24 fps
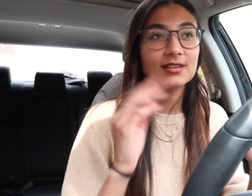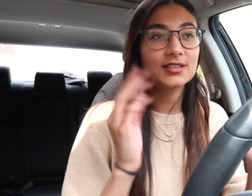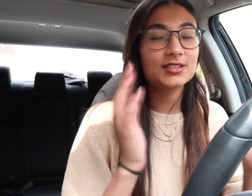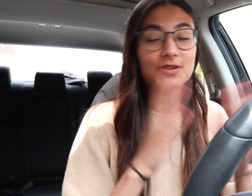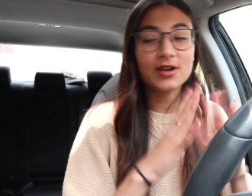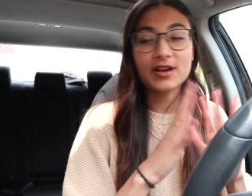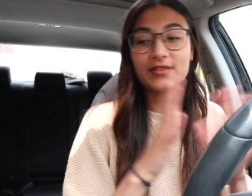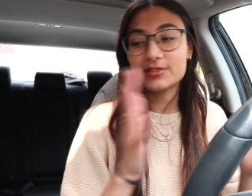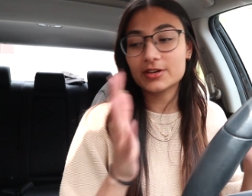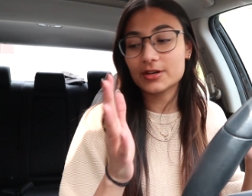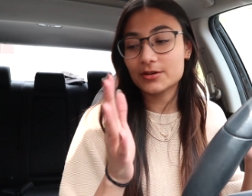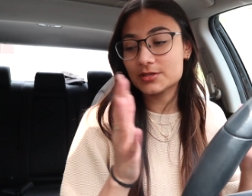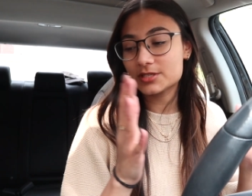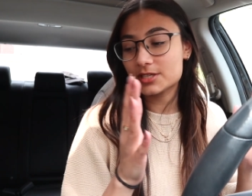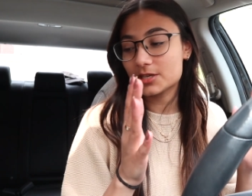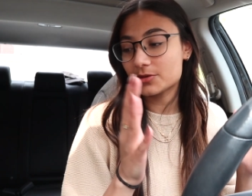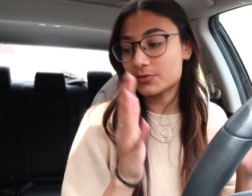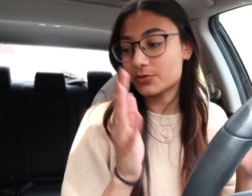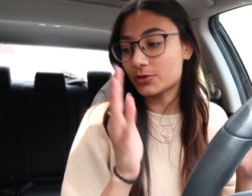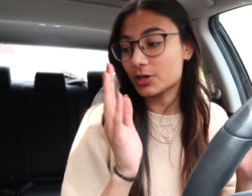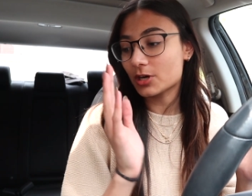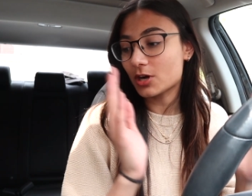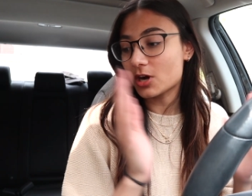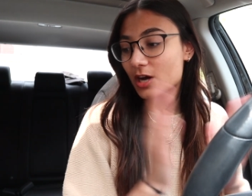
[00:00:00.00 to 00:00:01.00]
So after I was
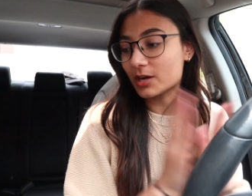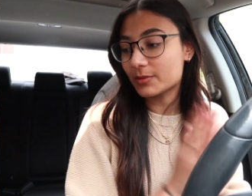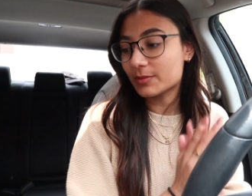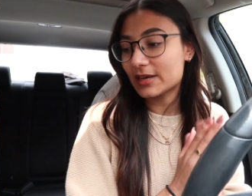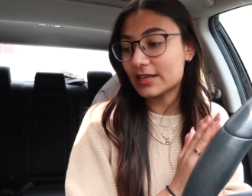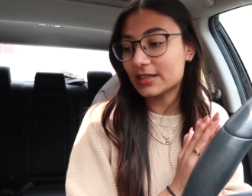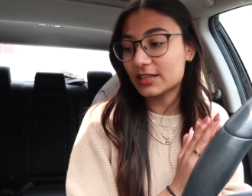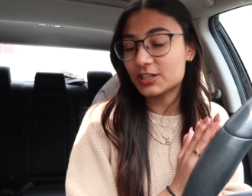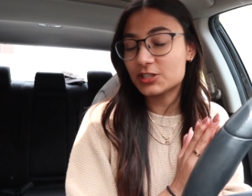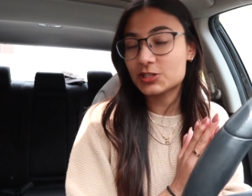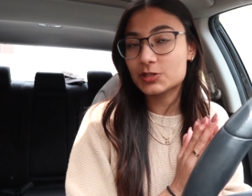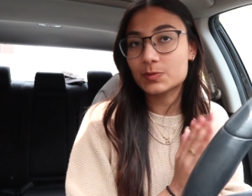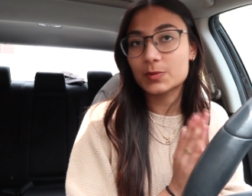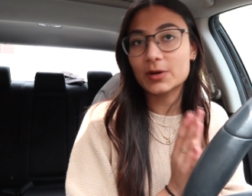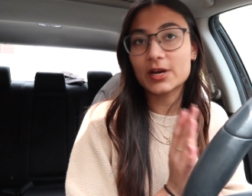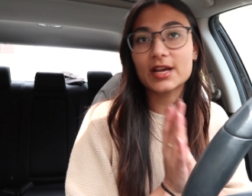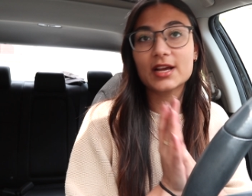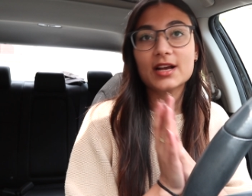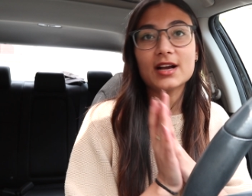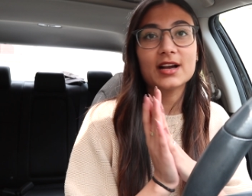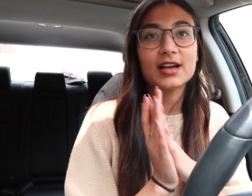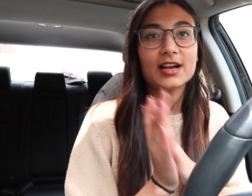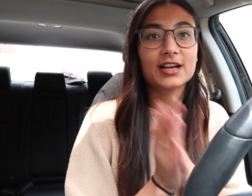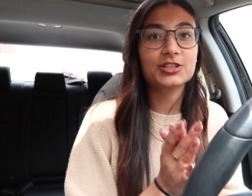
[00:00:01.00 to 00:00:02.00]
done work, on my lunch
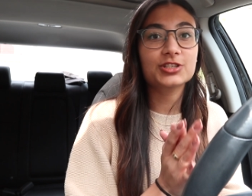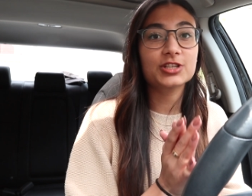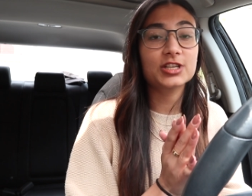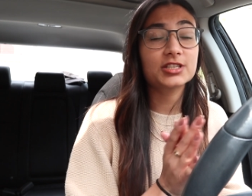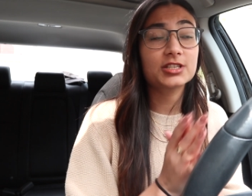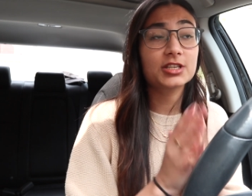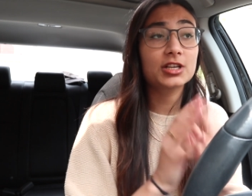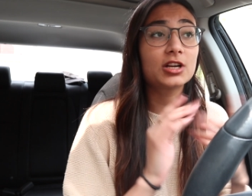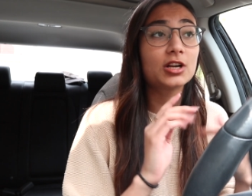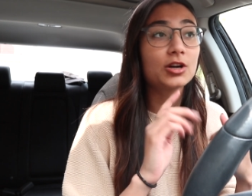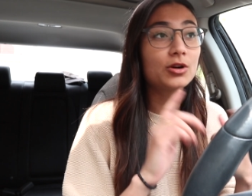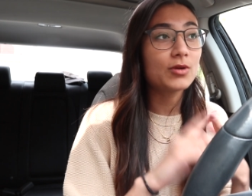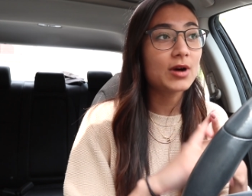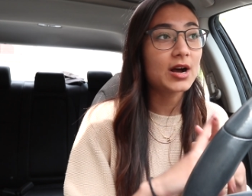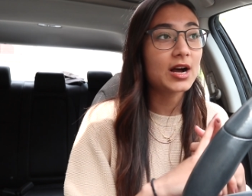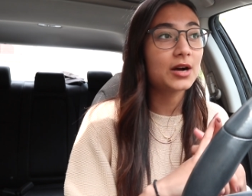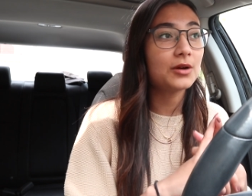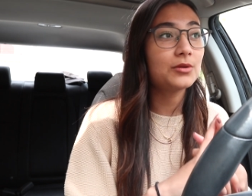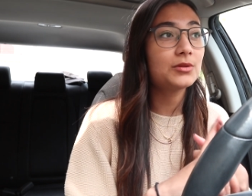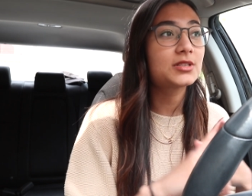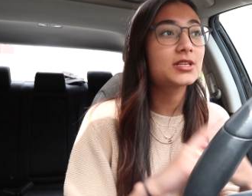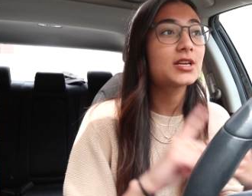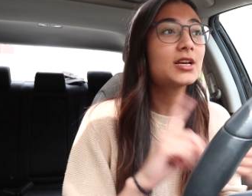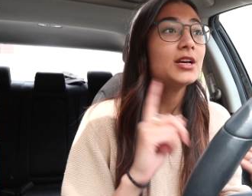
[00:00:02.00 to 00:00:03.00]
break, I actually had to go
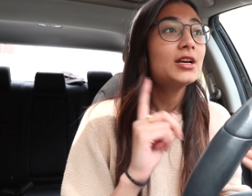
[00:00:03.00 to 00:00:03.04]
out